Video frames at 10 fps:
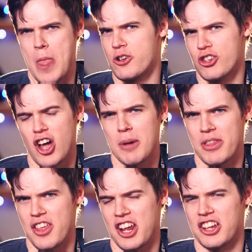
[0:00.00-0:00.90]
Just
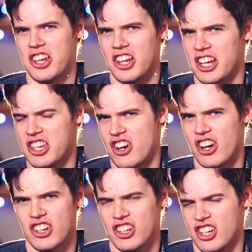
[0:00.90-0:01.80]
hypothetically, like, you
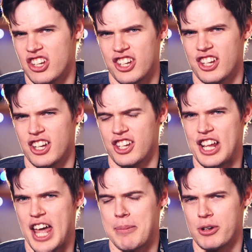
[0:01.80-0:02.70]
know,
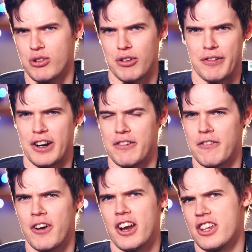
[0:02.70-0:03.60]
happened to a friend of a
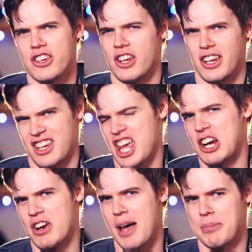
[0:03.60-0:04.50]
friend, it,
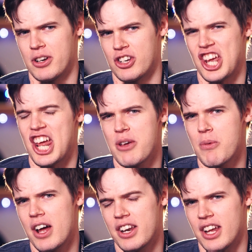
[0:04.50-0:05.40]
it could happen to
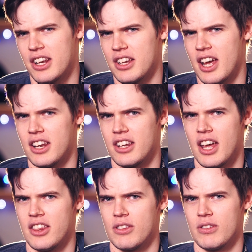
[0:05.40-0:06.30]
anyone and, and,
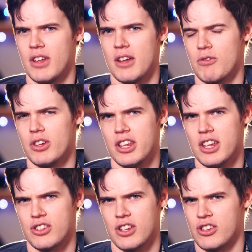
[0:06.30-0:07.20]
and, and really
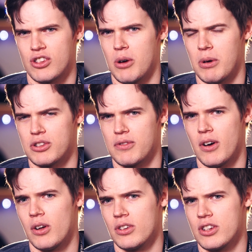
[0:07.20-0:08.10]
it's, it's no one's
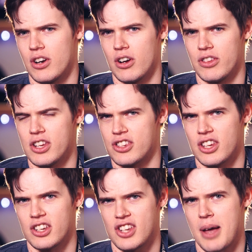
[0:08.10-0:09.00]
fault. You know, these
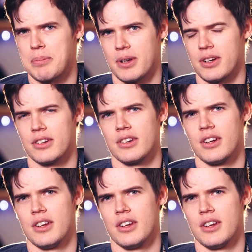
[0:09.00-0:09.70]
things happen.